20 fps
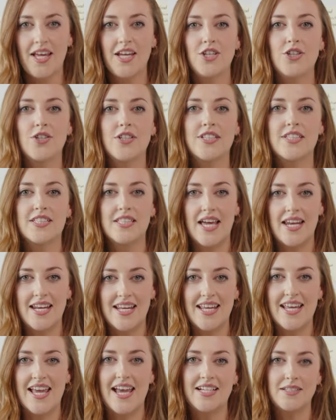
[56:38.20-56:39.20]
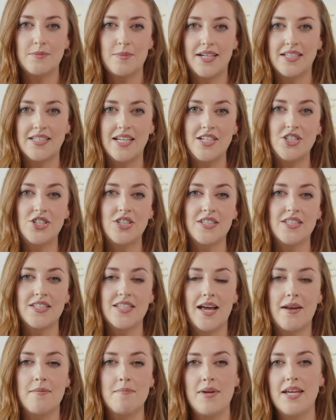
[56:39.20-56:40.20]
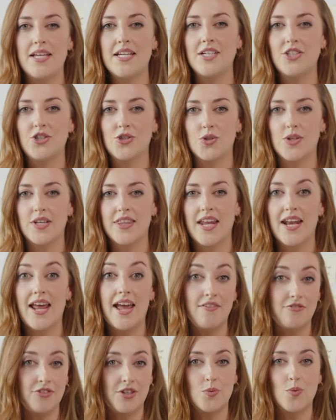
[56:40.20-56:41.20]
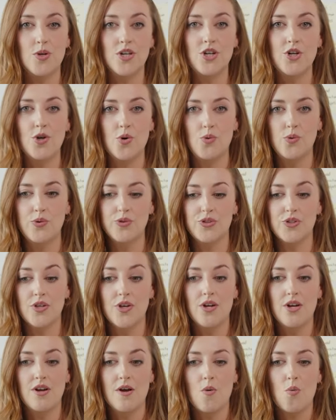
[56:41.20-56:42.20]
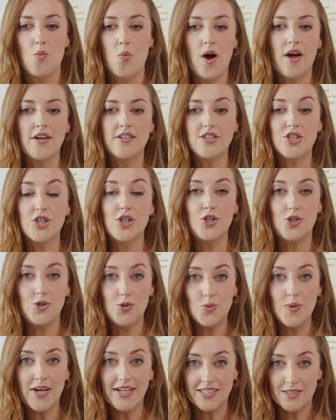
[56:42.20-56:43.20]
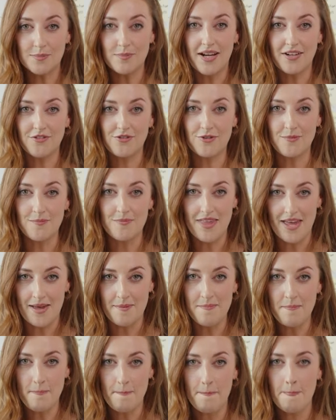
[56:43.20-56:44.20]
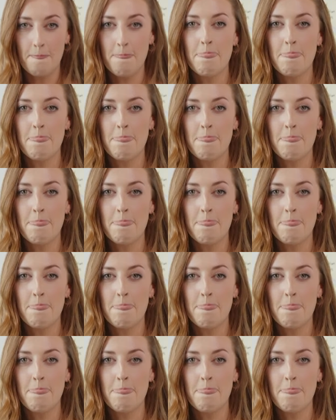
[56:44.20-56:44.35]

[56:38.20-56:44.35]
you're setting expectations and making sure that everyone knows what you expect from them.